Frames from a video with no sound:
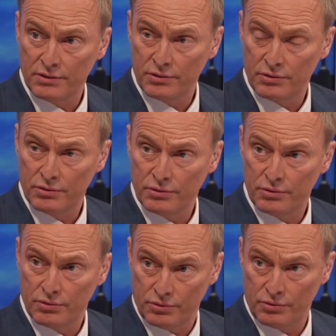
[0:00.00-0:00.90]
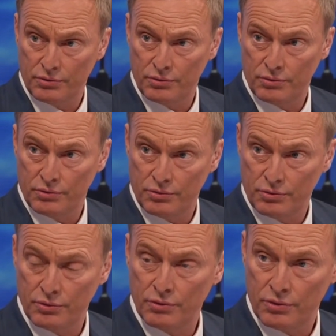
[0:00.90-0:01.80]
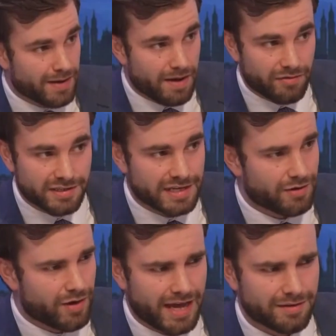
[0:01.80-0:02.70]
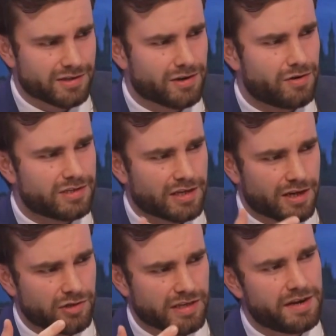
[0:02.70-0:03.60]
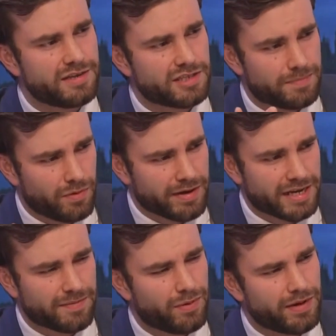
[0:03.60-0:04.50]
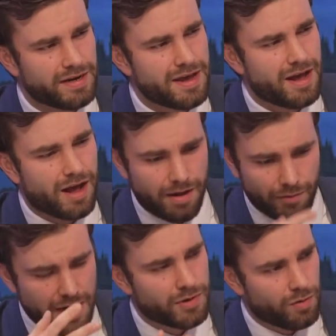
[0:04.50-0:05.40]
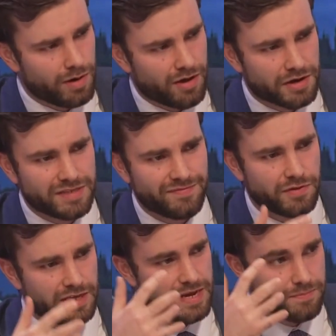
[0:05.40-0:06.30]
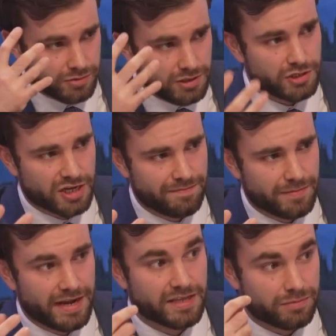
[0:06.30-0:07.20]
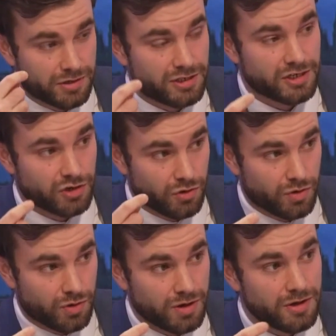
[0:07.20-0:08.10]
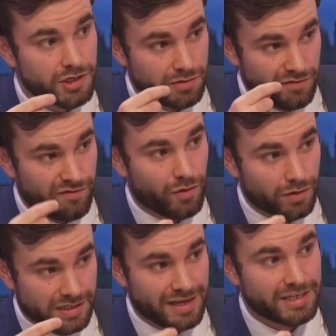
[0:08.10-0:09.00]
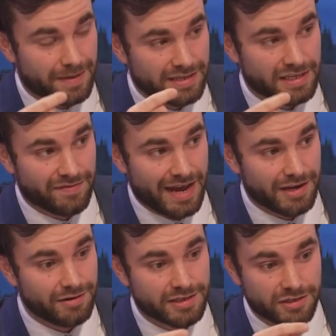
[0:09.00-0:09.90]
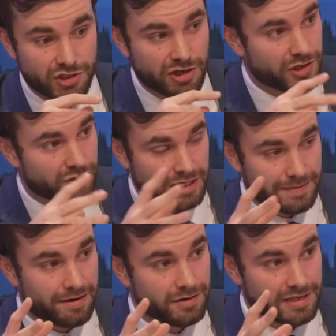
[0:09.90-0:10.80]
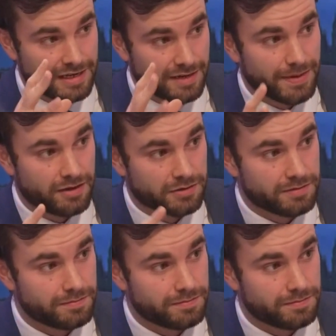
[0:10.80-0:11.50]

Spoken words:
I can't speak for every single Imam, every single council across the country. That isn't the point. The point... What I'm calling on is for the British government and the British law to enforce its basic values and ensure that transparency is upheld.